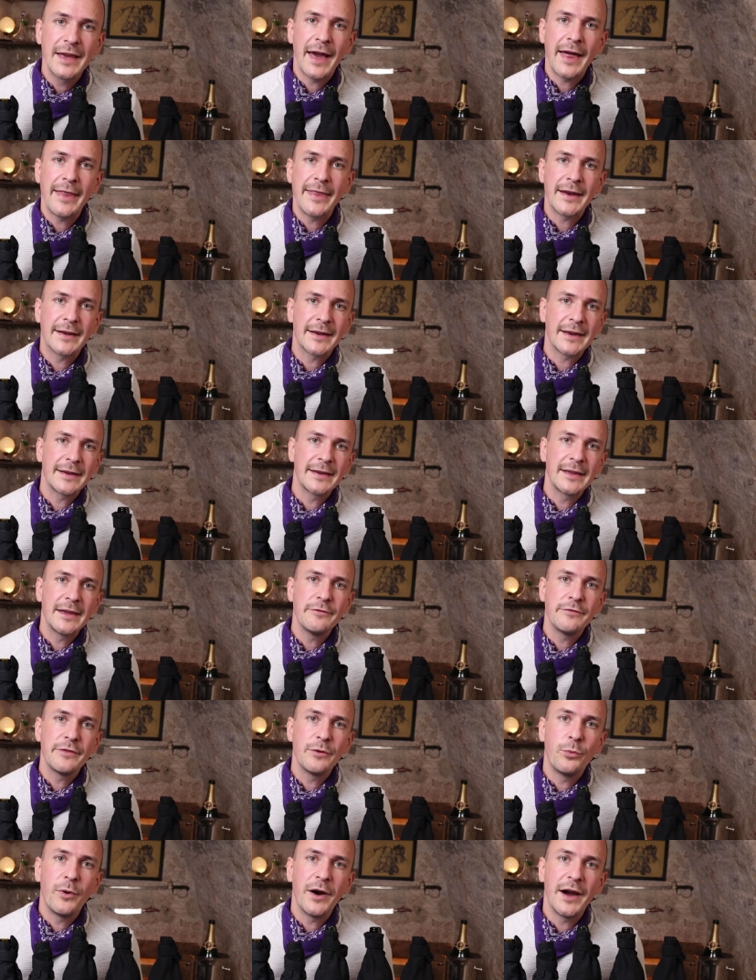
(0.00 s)
and that can
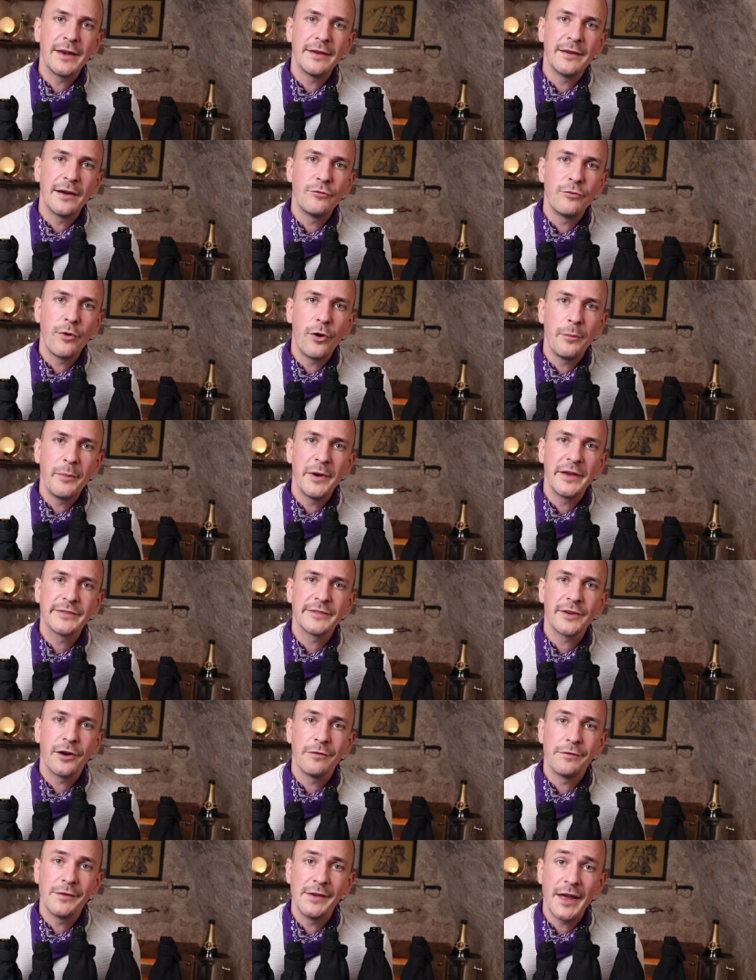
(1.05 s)
give the wine aromas
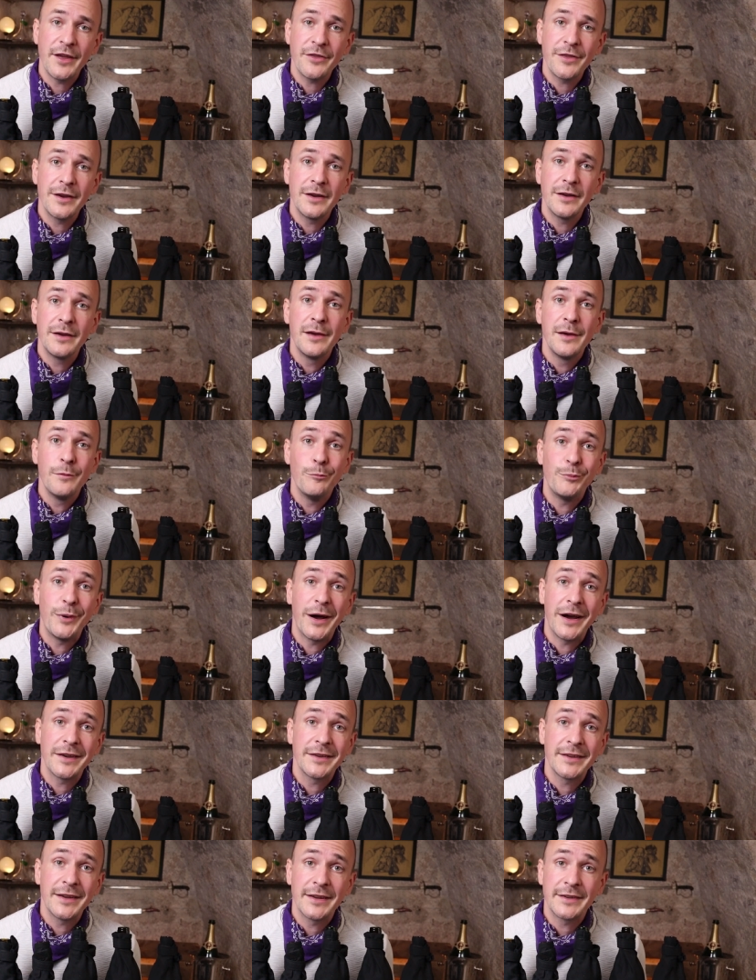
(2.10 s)
of leather,
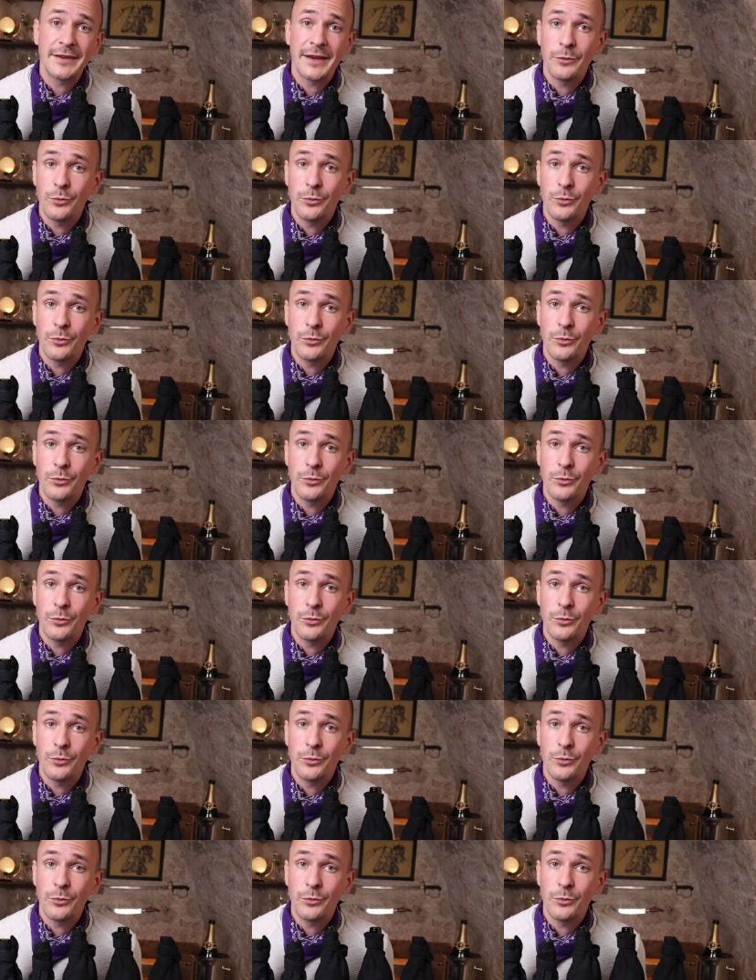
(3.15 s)
barnyard